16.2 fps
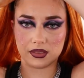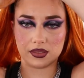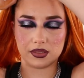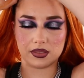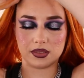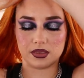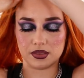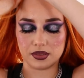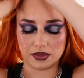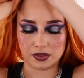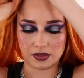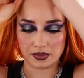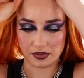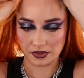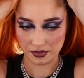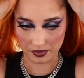Yeah, so this
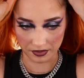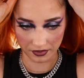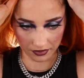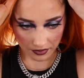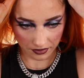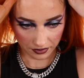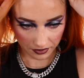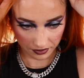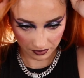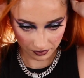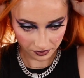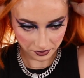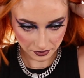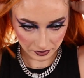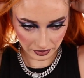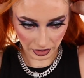one has clips in
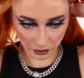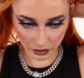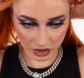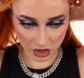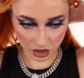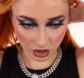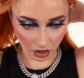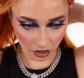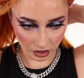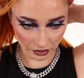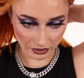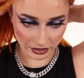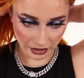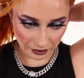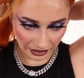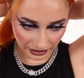it. I wish all
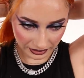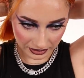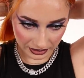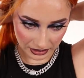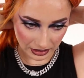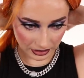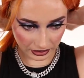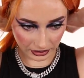of them had this